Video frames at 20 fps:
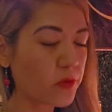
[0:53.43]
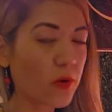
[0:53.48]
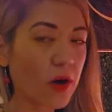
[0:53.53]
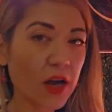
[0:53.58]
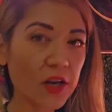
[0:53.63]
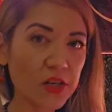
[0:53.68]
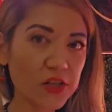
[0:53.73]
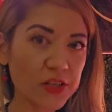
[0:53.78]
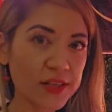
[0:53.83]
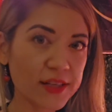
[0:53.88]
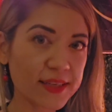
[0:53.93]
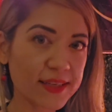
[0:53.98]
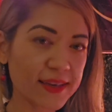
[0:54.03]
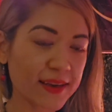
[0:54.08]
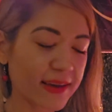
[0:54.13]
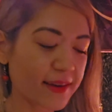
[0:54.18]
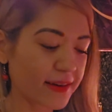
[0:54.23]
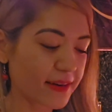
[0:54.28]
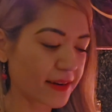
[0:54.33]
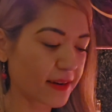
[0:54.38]

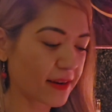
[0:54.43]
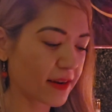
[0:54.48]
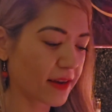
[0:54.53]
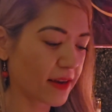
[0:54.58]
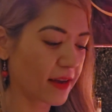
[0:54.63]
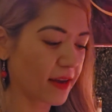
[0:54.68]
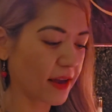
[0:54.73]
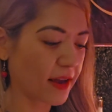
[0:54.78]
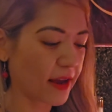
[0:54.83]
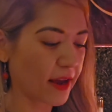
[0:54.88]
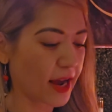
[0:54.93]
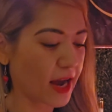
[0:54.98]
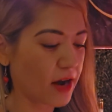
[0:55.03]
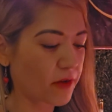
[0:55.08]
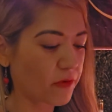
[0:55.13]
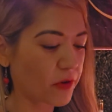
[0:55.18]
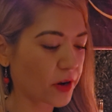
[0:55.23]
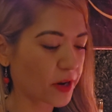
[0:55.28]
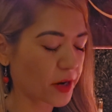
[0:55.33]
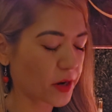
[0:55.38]
Washington,
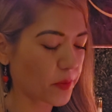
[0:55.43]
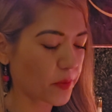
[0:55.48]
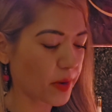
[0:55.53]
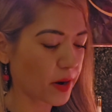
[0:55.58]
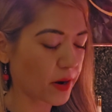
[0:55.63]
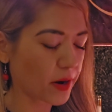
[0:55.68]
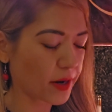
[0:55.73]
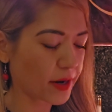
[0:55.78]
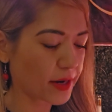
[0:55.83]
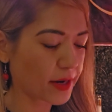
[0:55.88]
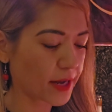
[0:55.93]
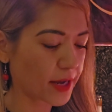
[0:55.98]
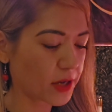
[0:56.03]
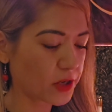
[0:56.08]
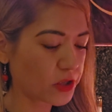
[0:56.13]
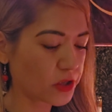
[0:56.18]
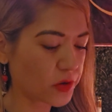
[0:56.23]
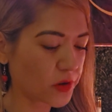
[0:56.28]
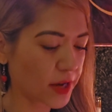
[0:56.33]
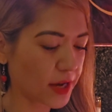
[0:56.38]
African-American
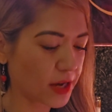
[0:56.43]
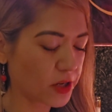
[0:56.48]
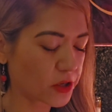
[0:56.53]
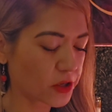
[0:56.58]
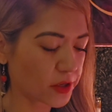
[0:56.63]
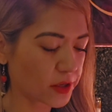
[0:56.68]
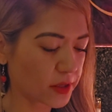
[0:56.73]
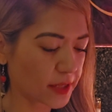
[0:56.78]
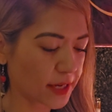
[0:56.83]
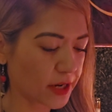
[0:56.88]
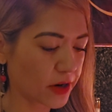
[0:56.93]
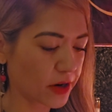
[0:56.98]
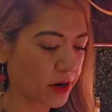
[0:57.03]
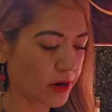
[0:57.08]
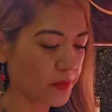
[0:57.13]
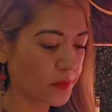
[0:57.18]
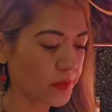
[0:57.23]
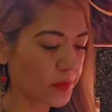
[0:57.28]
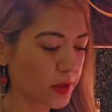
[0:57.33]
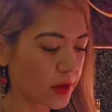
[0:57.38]
education
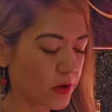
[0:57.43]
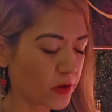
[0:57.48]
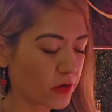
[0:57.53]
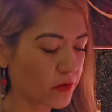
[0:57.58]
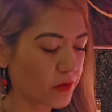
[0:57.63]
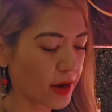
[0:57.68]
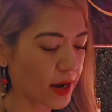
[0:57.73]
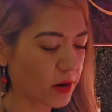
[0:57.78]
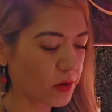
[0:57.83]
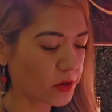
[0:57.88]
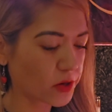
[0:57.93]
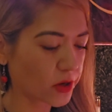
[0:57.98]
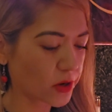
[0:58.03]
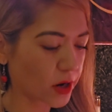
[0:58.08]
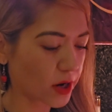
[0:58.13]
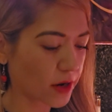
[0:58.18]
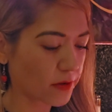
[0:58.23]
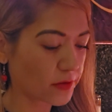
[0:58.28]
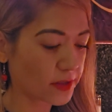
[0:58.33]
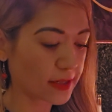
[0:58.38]
leader, founder
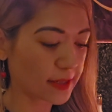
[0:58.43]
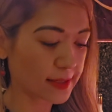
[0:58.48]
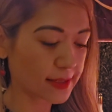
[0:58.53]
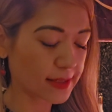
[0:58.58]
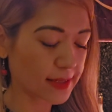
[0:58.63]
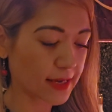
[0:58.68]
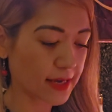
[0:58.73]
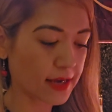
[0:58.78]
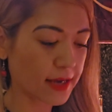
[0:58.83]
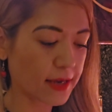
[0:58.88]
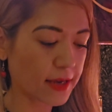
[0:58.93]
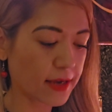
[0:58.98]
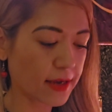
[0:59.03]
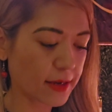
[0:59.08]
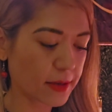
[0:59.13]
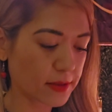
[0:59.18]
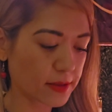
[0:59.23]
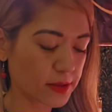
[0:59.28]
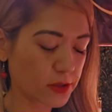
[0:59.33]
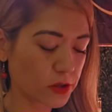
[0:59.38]
of Tuskegee
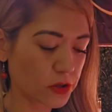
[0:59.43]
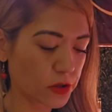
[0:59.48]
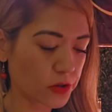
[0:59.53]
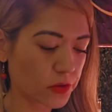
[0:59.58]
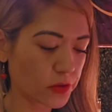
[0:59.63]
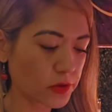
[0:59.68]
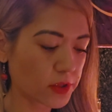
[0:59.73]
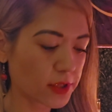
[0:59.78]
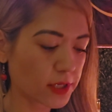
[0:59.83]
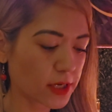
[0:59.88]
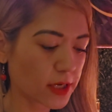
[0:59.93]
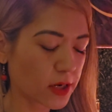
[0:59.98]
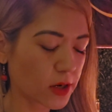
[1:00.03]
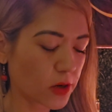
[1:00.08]
Institute,